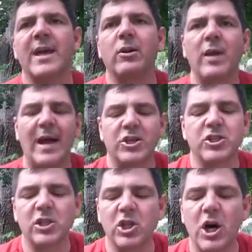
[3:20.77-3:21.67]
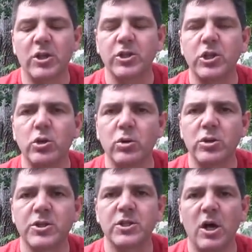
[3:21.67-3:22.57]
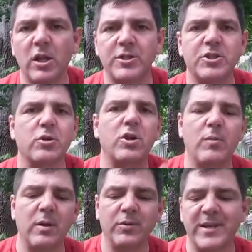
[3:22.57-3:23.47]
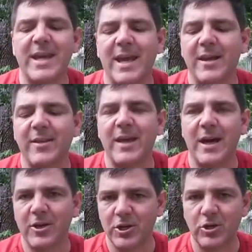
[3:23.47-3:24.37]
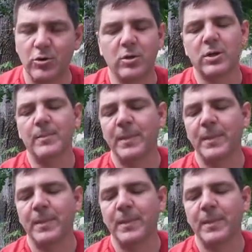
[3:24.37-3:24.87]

It'll actually lock the cooler solid so nobody will take anything out of your cooler.